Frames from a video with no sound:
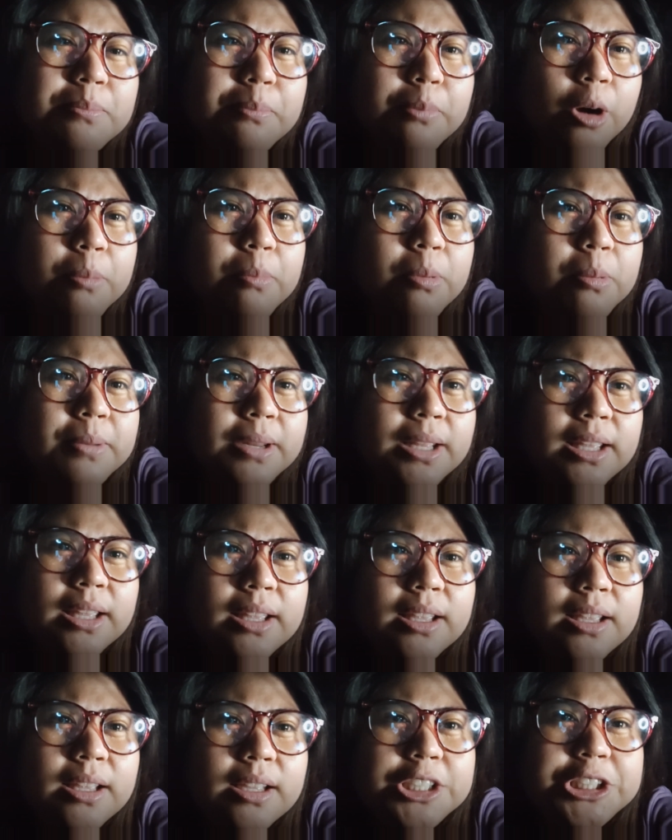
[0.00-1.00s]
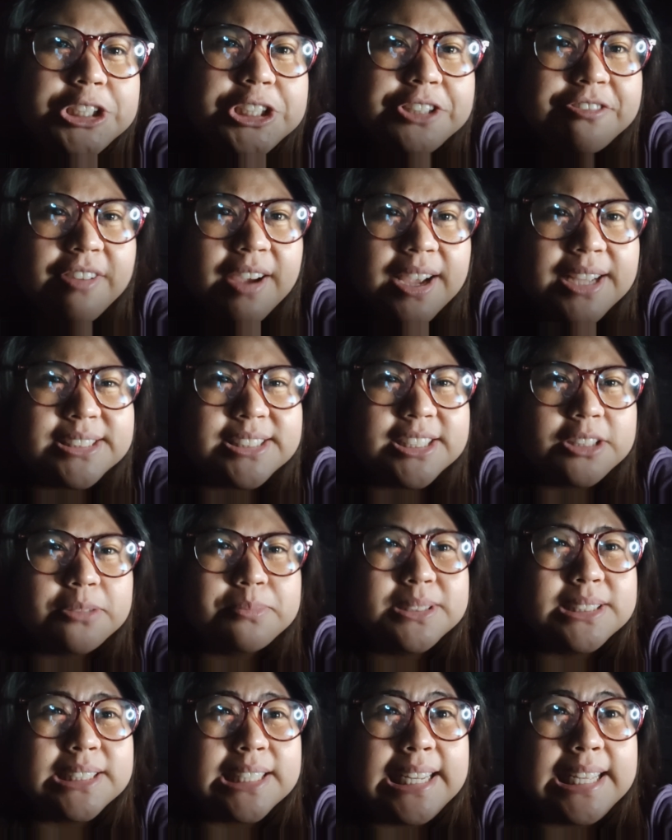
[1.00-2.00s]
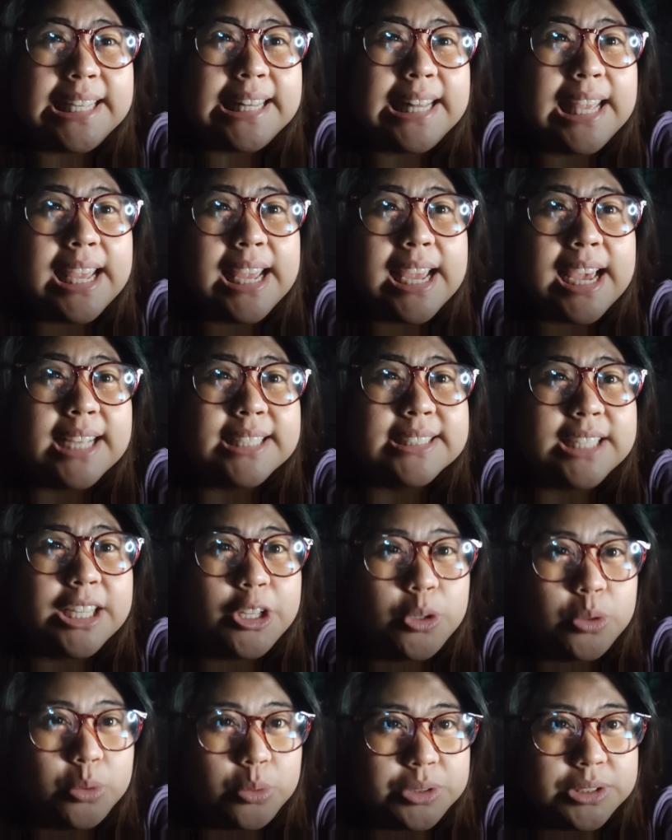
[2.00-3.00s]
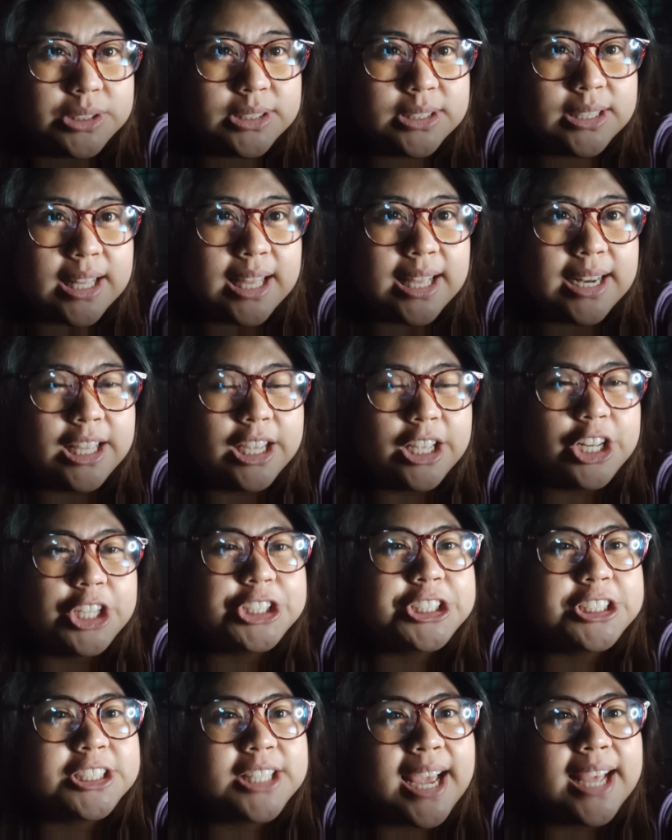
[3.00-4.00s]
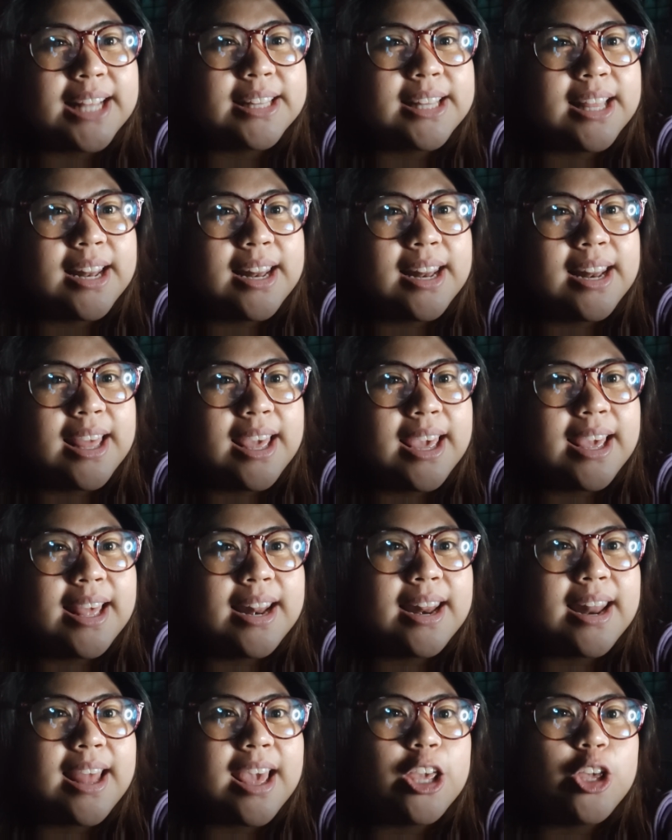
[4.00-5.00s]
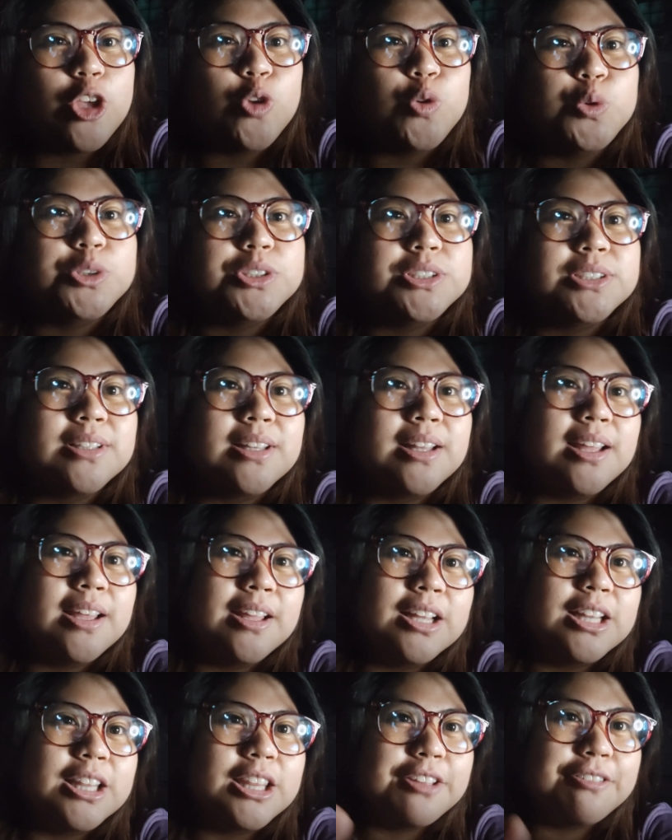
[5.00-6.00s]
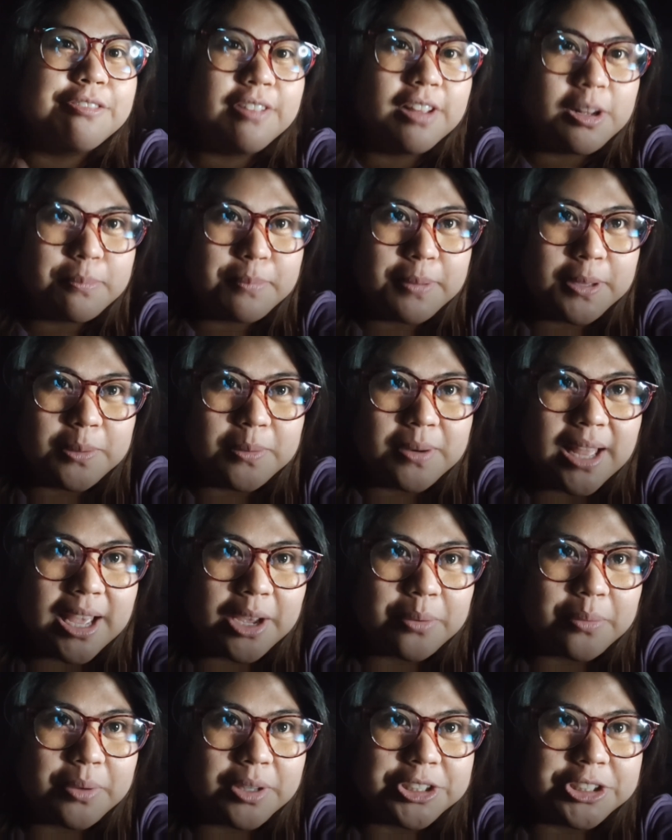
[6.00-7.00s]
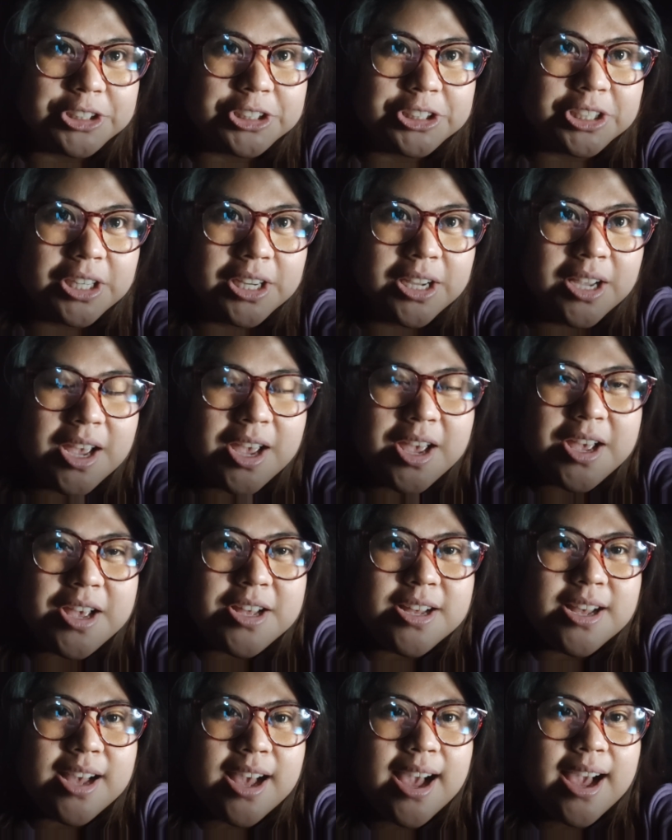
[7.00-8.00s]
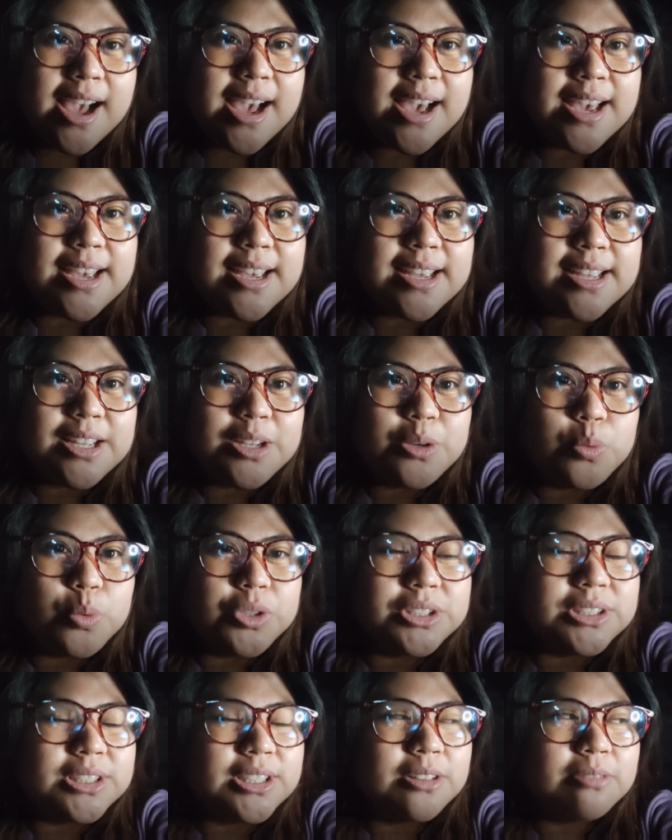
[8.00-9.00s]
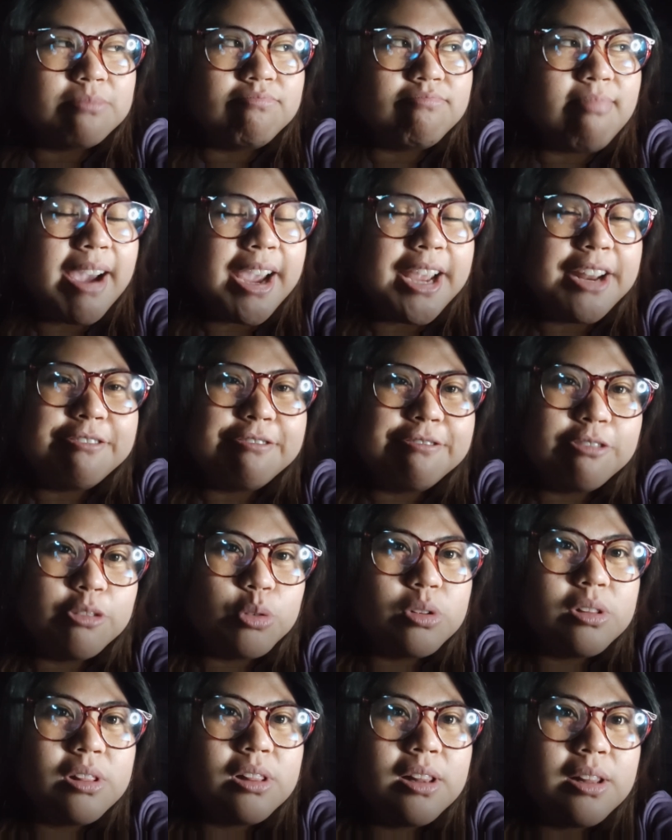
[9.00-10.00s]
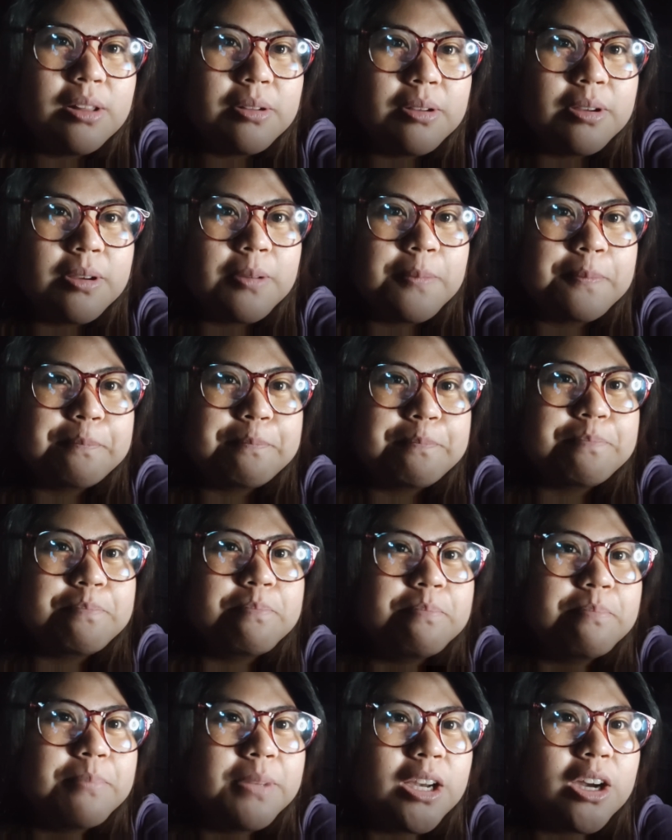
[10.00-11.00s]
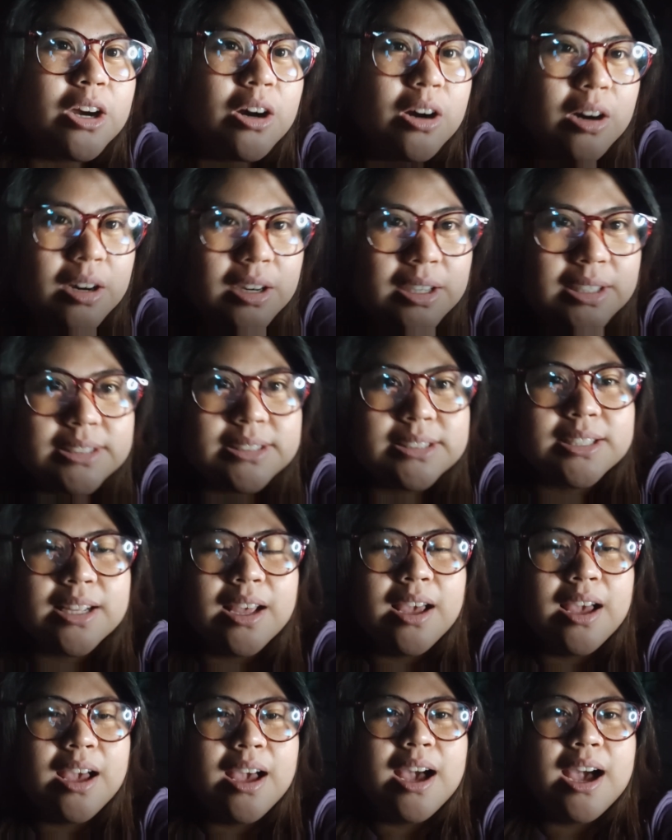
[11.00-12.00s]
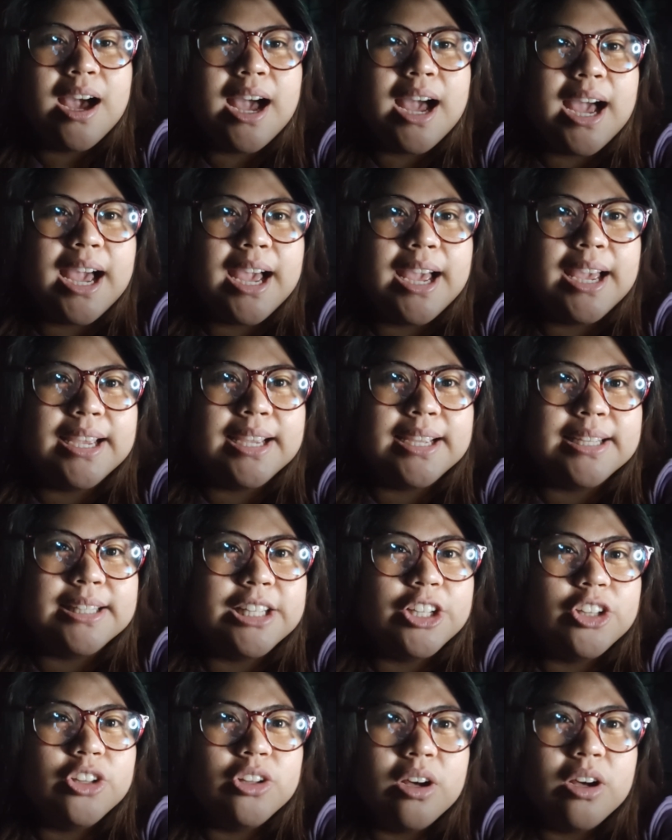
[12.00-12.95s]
Probably she finds it misleading as I used an English title and I used the Filipino language. I wasn't mindful because I did